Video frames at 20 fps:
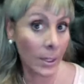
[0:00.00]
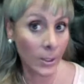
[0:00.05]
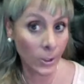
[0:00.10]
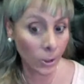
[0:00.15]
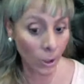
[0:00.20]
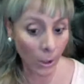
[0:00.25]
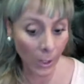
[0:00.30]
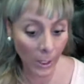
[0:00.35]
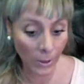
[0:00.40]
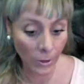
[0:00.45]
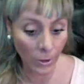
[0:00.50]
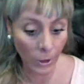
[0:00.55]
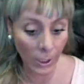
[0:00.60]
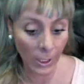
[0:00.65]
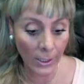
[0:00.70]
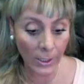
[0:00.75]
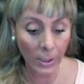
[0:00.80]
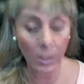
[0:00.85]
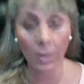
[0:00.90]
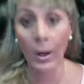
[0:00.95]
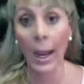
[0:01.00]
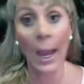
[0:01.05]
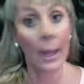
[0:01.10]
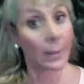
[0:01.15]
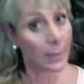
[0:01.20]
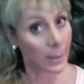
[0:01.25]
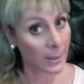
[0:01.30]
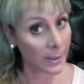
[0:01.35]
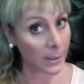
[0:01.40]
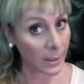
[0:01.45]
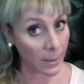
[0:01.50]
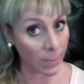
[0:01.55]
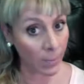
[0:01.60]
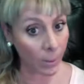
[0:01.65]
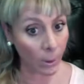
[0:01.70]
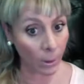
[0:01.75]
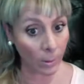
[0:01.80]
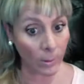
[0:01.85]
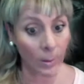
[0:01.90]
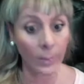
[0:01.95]
It's only a suggestion. And this is
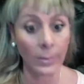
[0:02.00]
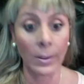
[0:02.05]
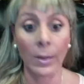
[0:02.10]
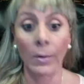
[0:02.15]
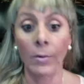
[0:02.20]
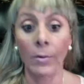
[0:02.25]
important.